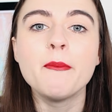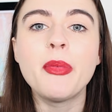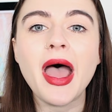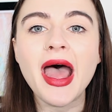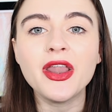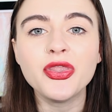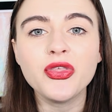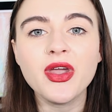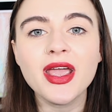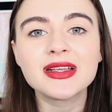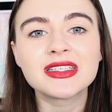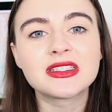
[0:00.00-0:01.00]
But
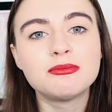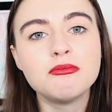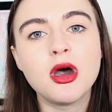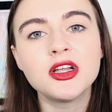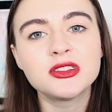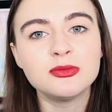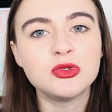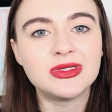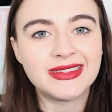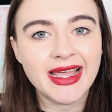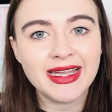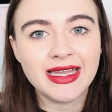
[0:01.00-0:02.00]
anthrax is much more
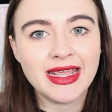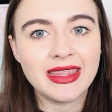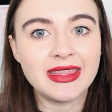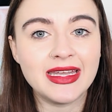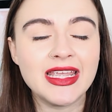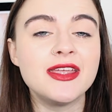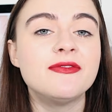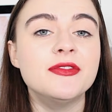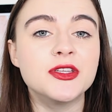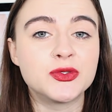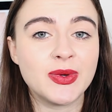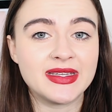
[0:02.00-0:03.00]
deadly than
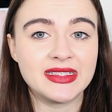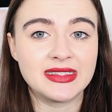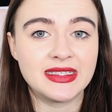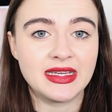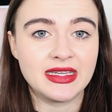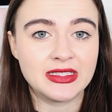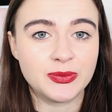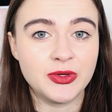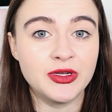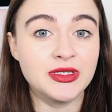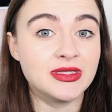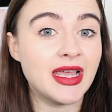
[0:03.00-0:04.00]
even the sweating sickness
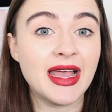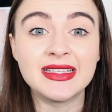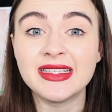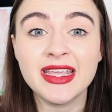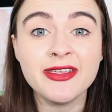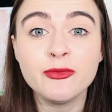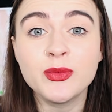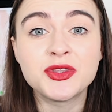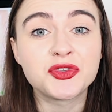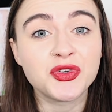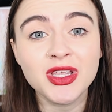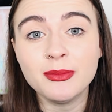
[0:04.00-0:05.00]
was, as even
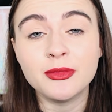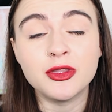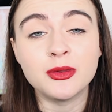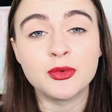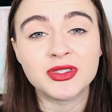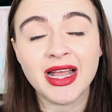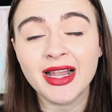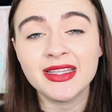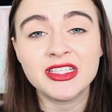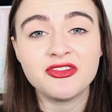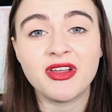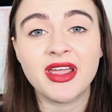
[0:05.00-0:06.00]
with treatment, the
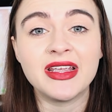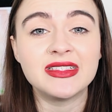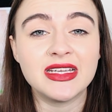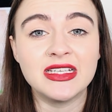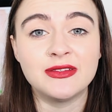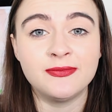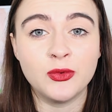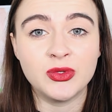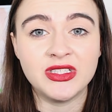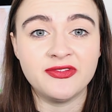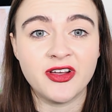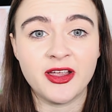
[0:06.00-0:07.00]
mortality rate is
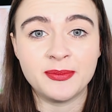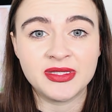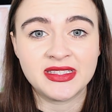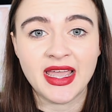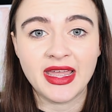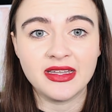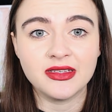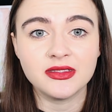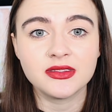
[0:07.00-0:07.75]
45%.